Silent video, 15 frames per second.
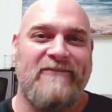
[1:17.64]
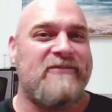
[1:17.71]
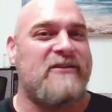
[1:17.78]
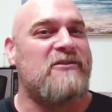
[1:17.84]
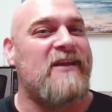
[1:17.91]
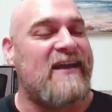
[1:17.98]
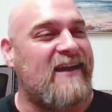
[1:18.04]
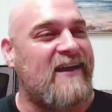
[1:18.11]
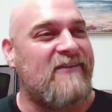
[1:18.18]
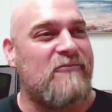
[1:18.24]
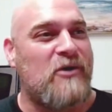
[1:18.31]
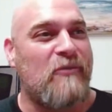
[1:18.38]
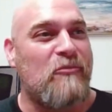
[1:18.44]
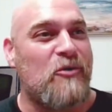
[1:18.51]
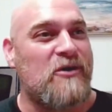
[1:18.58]
feel like I
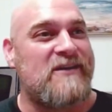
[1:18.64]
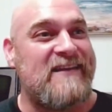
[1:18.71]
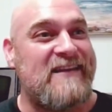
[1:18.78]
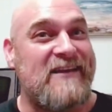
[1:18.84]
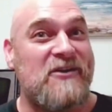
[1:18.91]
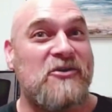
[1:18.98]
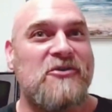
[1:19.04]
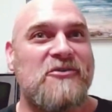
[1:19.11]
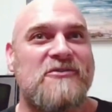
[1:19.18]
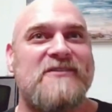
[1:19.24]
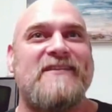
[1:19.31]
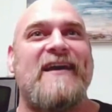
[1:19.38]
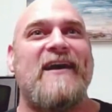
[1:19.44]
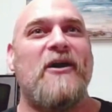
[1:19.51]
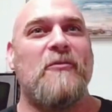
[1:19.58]
worked years
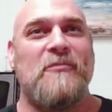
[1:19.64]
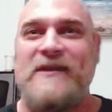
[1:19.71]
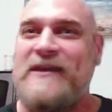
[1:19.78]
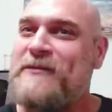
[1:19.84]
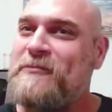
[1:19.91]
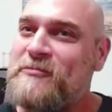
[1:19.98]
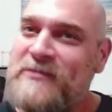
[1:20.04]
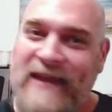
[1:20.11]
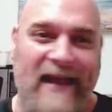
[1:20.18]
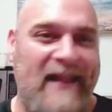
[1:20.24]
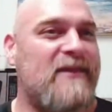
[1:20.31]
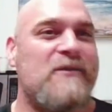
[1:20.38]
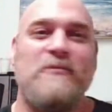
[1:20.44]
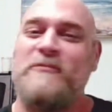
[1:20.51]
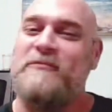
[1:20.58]
to help keep
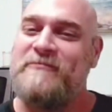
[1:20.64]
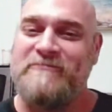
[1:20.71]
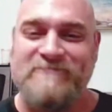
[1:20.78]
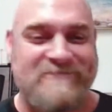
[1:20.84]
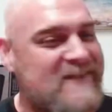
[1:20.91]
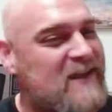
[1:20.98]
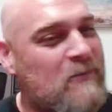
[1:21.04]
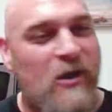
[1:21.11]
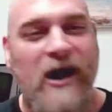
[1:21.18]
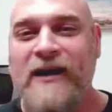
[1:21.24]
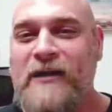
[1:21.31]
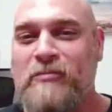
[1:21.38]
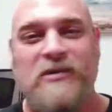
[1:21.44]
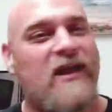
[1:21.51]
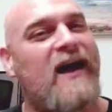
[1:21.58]
telling, come
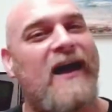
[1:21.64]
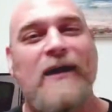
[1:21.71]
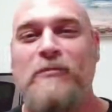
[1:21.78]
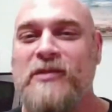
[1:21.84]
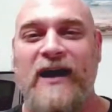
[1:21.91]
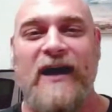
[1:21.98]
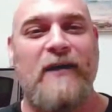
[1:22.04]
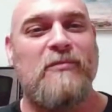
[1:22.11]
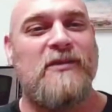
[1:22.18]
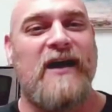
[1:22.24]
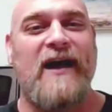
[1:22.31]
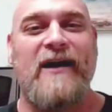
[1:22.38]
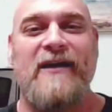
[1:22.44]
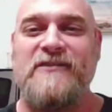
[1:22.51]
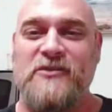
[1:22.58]
on, apply, apply,
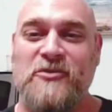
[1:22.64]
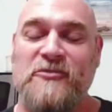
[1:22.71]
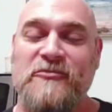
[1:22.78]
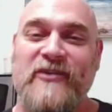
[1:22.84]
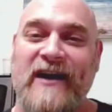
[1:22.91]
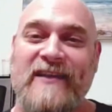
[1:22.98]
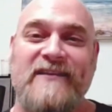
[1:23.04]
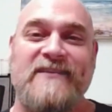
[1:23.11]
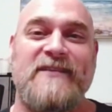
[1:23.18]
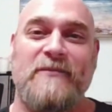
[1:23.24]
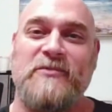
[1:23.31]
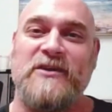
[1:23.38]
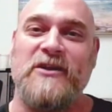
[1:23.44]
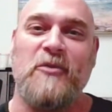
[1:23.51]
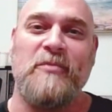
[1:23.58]
apply. So finally
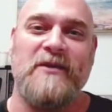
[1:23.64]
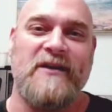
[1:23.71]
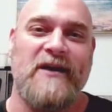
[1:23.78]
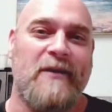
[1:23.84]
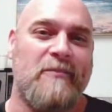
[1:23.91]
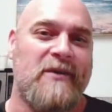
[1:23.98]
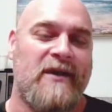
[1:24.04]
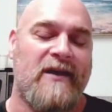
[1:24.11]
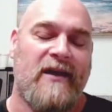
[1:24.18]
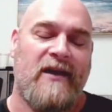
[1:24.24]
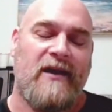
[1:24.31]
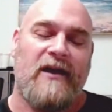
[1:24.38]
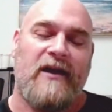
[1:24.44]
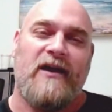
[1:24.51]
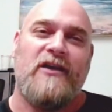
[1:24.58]
something opened up.
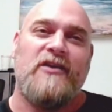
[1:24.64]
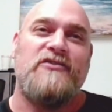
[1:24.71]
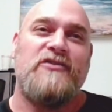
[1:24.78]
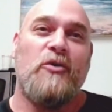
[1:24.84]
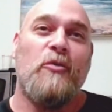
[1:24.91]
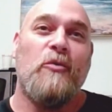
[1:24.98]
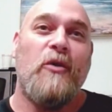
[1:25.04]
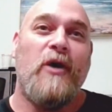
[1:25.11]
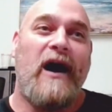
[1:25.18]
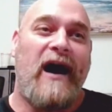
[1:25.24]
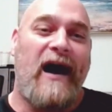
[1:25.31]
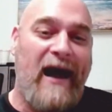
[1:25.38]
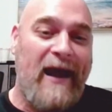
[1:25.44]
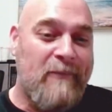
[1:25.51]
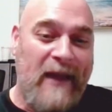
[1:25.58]
So
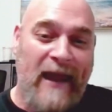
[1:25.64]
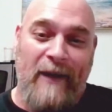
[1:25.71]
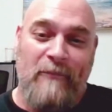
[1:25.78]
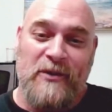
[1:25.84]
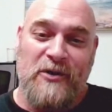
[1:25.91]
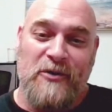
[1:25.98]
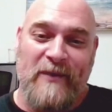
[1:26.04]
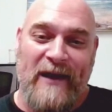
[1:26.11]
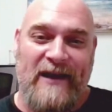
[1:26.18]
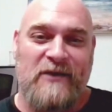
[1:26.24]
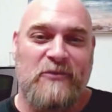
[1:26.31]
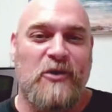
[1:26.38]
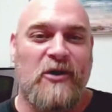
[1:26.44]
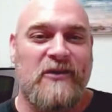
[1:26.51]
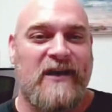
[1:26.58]
I'm happy you're back
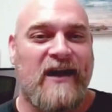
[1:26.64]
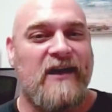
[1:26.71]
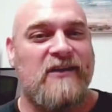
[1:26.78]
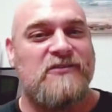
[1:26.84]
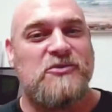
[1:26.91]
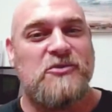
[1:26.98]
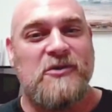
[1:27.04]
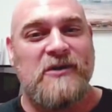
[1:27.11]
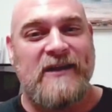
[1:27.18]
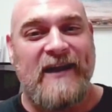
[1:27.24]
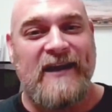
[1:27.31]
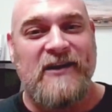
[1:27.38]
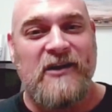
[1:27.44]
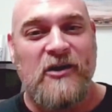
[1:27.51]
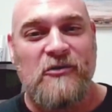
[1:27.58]
at Walnut High School, and
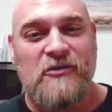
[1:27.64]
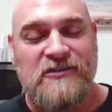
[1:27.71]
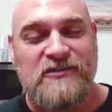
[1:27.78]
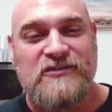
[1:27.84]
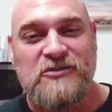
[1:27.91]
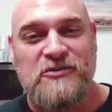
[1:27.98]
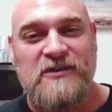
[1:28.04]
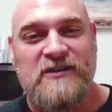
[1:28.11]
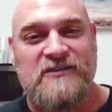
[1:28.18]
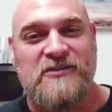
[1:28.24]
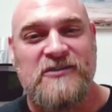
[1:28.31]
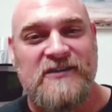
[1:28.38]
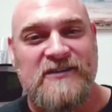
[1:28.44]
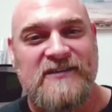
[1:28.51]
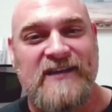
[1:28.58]
I know the students
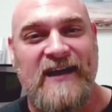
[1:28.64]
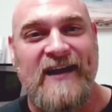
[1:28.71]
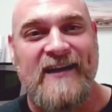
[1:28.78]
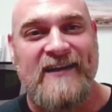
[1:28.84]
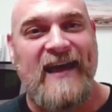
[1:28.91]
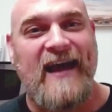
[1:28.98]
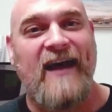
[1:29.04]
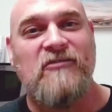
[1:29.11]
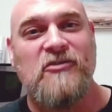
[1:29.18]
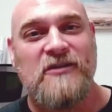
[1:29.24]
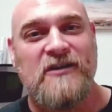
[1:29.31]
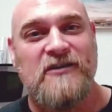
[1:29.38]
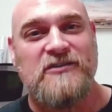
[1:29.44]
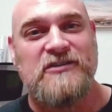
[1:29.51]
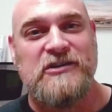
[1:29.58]
are excited to have you
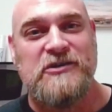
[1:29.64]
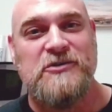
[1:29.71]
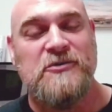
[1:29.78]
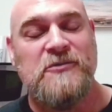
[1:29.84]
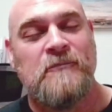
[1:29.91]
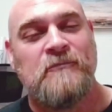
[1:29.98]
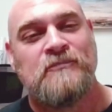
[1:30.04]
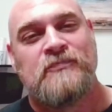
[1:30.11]
there too.